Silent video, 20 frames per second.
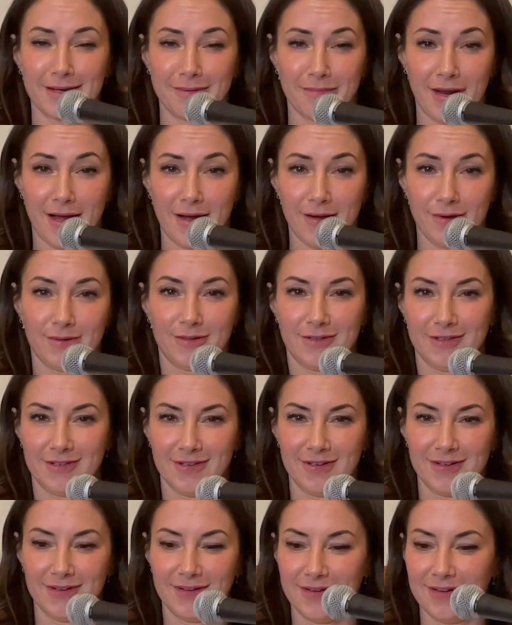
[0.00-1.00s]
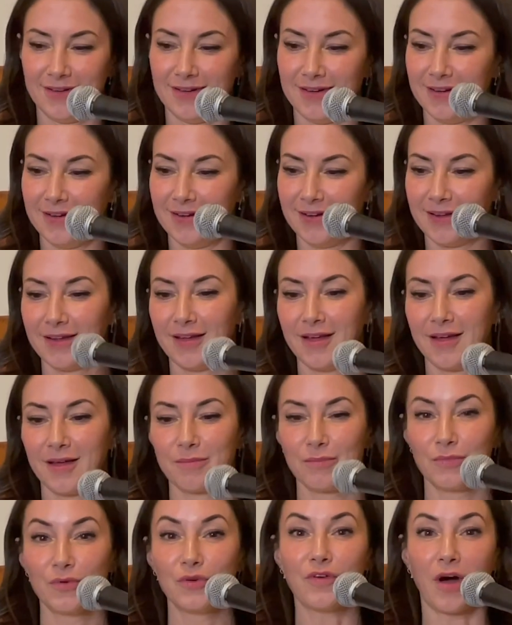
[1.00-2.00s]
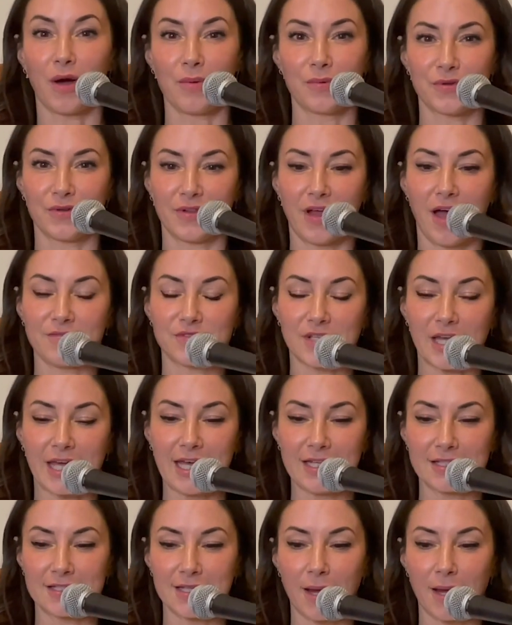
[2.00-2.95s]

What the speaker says: to him now. Move on with your lives. I can't